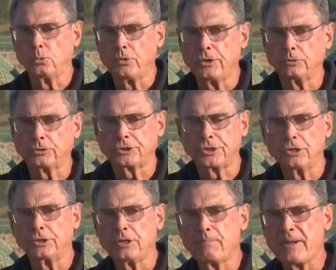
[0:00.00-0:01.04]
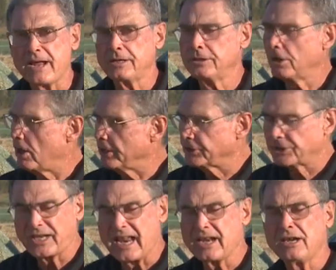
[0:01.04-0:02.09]
we'll still depend on
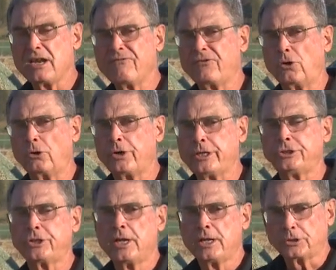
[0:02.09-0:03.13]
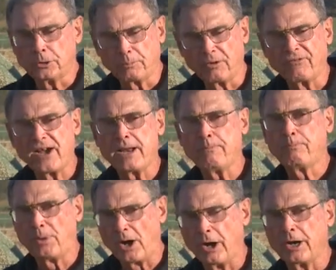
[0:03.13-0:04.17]
standing forage to provide
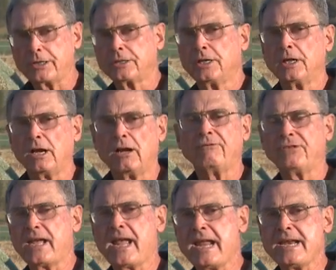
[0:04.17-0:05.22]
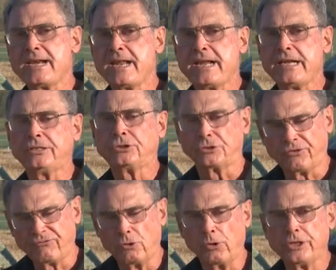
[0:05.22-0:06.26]
part of the hay needs,
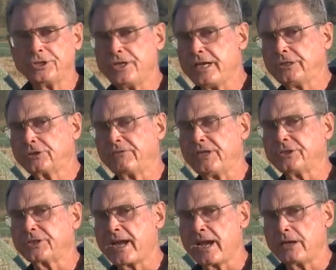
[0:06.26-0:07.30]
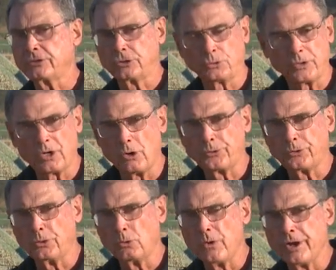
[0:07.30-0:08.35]
the forage needs of these cows as we go
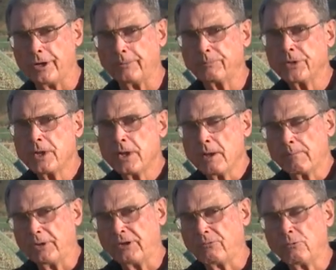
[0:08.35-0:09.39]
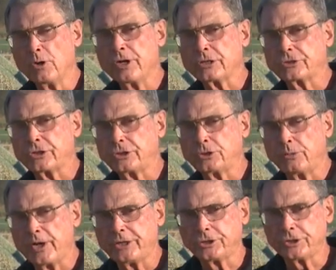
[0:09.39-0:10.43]
through the winter. But if we're in a
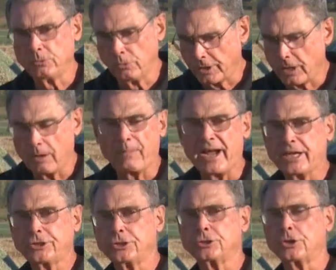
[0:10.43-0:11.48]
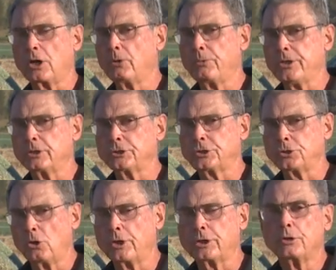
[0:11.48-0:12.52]
situation where our pastures are real
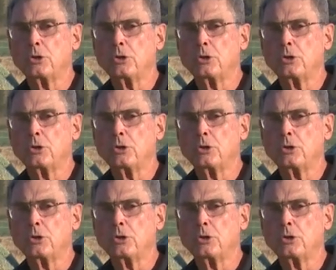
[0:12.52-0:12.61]
short